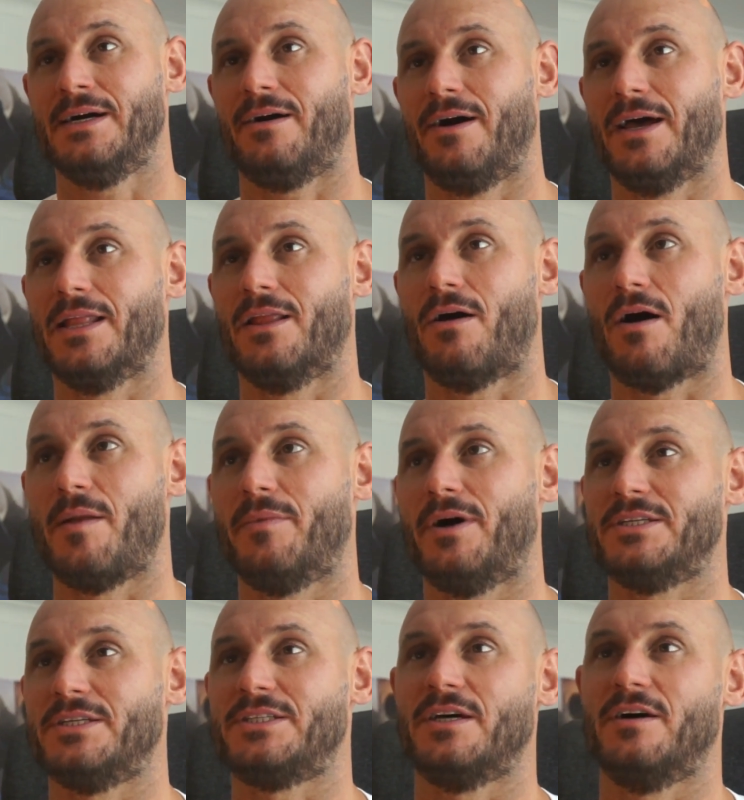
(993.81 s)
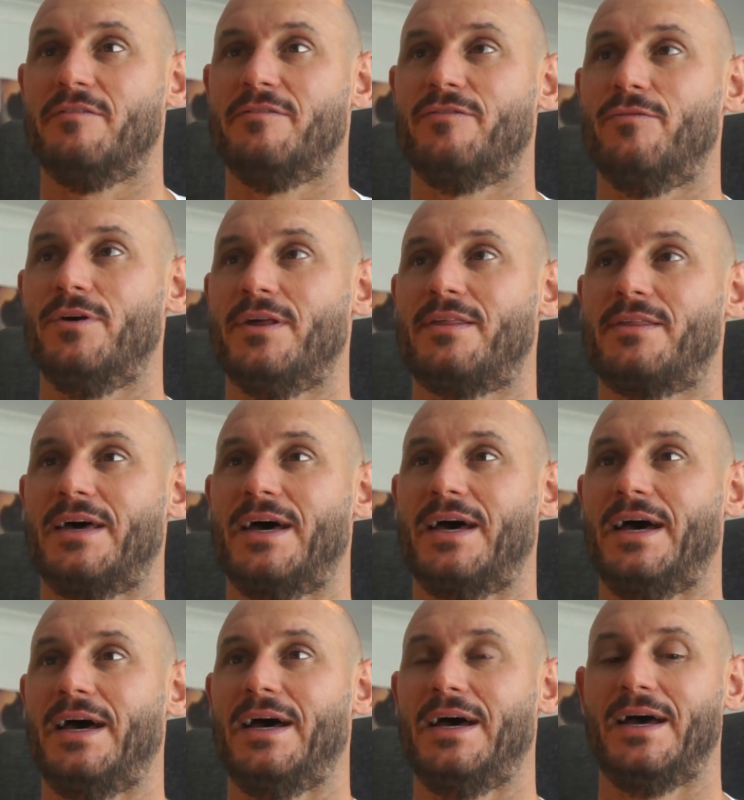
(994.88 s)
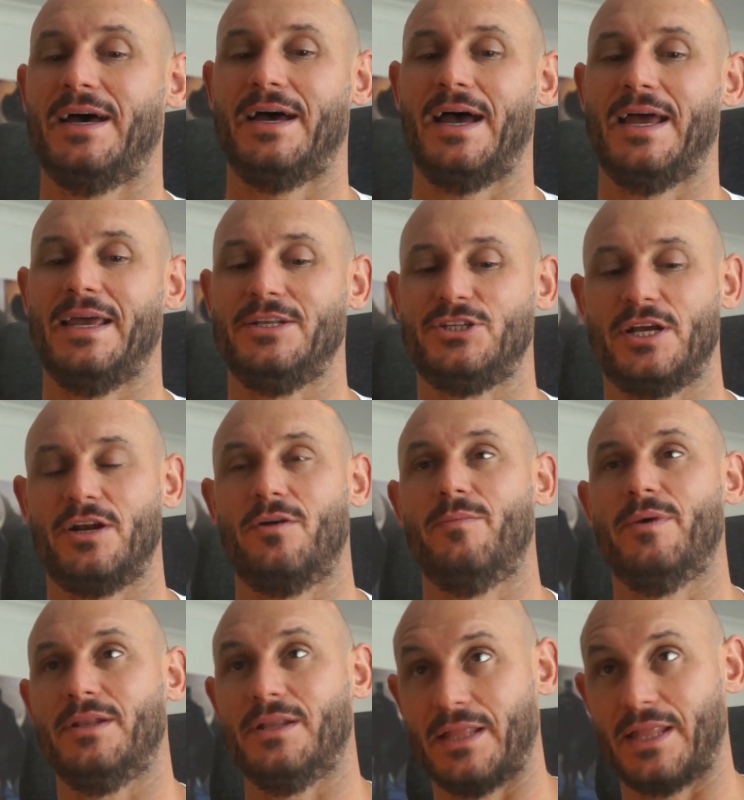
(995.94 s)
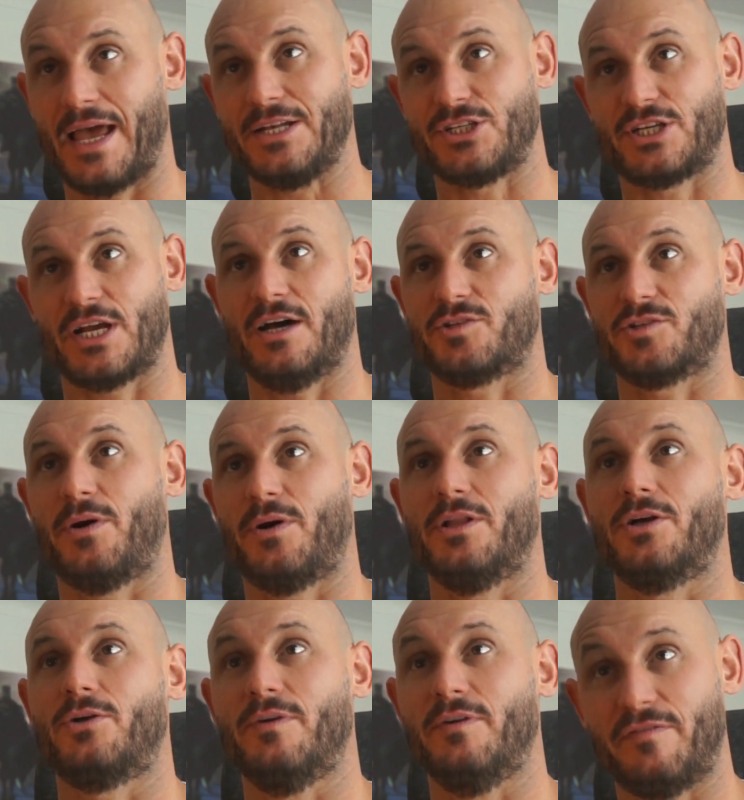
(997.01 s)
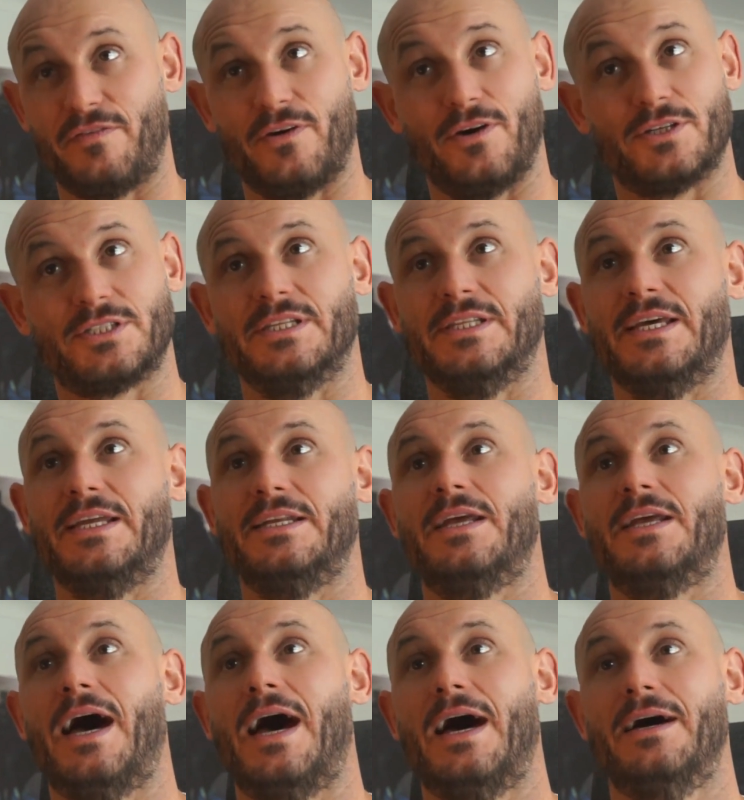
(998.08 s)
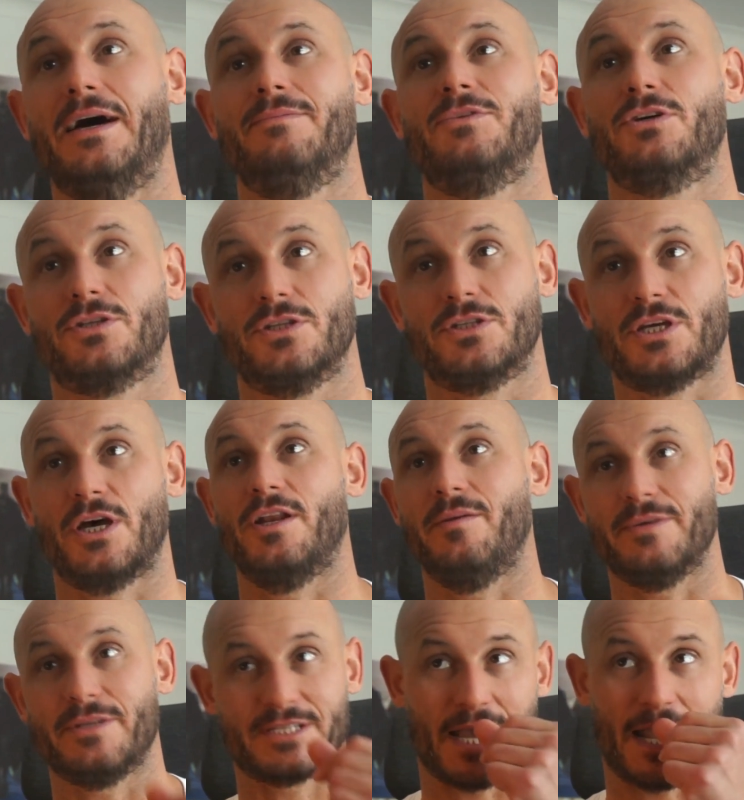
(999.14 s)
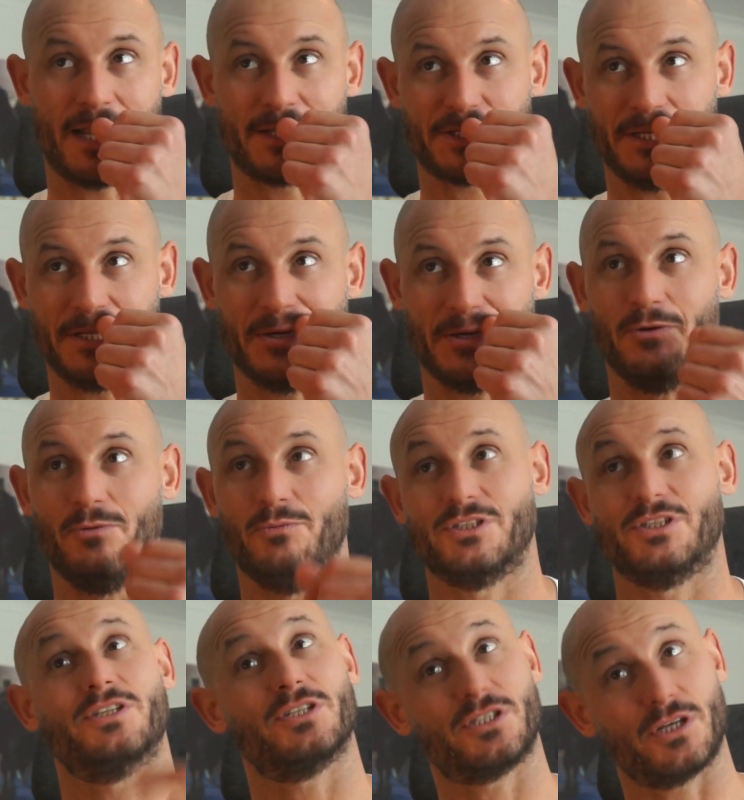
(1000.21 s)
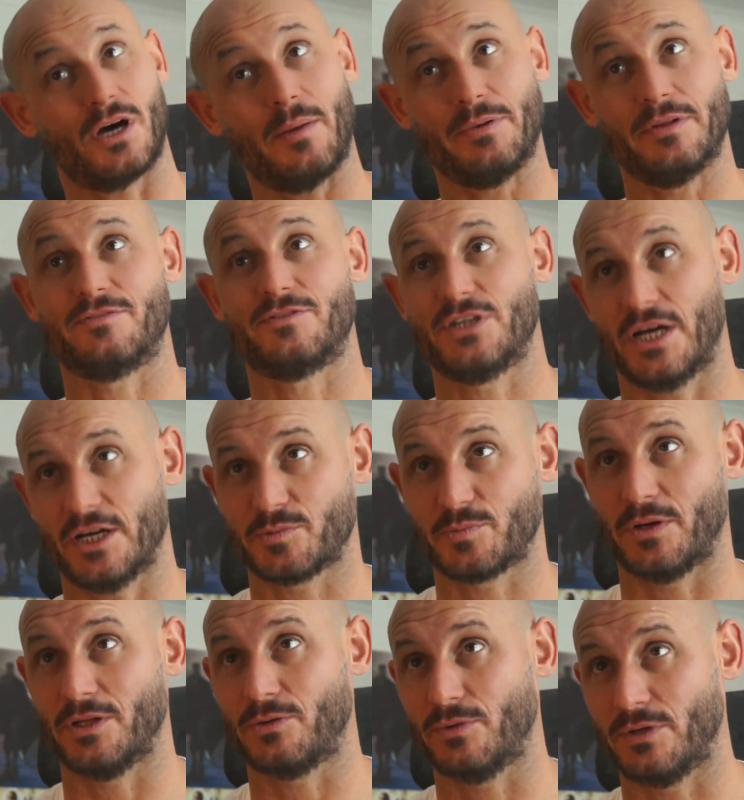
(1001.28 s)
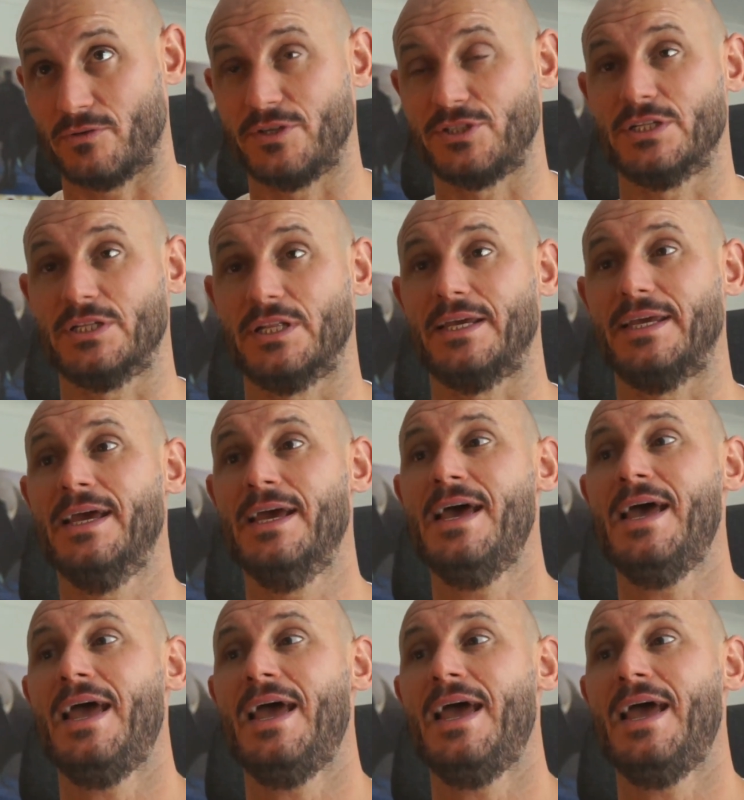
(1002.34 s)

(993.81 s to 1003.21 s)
I aligned myself with a gentleman, the late Charles Poliquin first, and then Dr. Tony Vitagli, who was a disciple of Charles Poliquin originally.